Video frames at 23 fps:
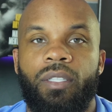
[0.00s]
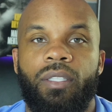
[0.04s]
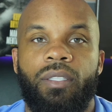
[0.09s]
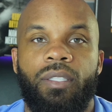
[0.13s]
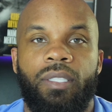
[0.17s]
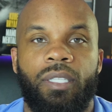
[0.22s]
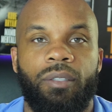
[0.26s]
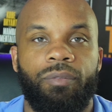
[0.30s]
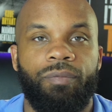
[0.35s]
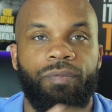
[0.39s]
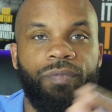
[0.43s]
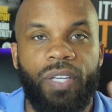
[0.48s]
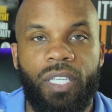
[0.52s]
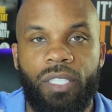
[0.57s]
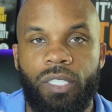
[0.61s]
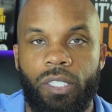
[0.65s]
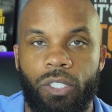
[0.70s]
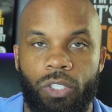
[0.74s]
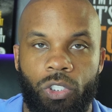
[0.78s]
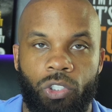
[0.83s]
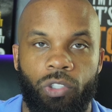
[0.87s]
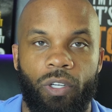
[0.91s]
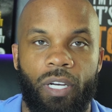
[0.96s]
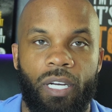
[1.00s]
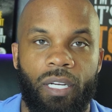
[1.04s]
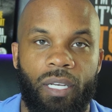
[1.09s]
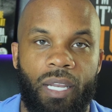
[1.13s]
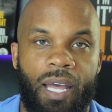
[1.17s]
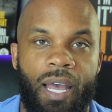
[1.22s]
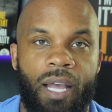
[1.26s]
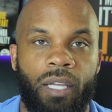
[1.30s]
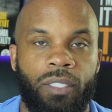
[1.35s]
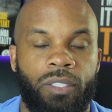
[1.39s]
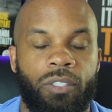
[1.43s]
than vendor trade
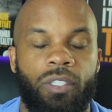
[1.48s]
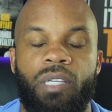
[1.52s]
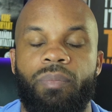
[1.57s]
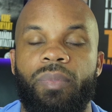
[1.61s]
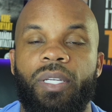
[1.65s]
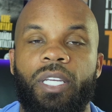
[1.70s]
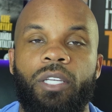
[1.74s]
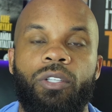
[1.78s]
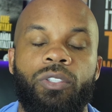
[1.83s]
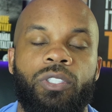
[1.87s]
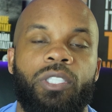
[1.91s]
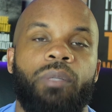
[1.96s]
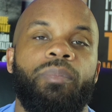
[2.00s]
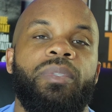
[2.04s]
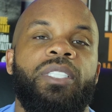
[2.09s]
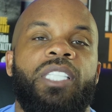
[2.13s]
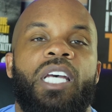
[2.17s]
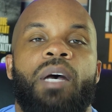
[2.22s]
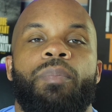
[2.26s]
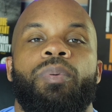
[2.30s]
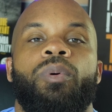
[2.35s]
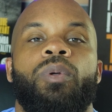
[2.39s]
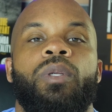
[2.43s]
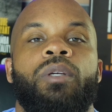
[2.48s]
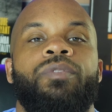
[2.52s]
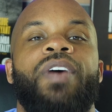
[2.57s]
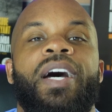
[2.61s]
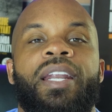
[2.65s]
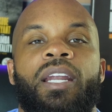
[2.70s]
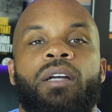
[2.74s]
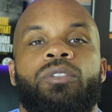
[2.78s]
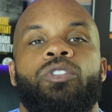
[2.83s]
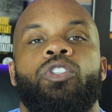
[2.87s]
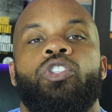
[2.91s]
lines. So let me give you some examples of
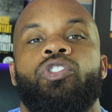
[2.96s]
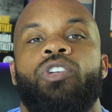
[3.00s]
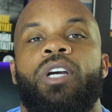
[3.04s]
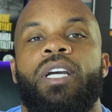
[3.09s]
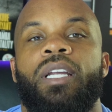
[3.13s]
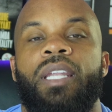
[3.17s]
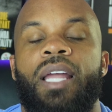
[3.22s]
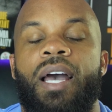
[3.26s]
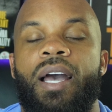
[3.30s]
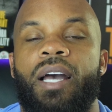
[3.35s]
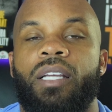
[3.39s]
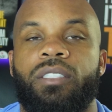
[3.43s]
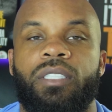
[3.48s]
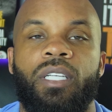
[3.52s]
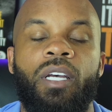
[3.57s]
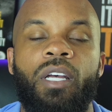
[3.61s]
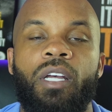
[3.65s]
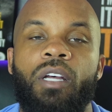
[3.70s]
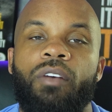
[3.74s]
financial trade lines.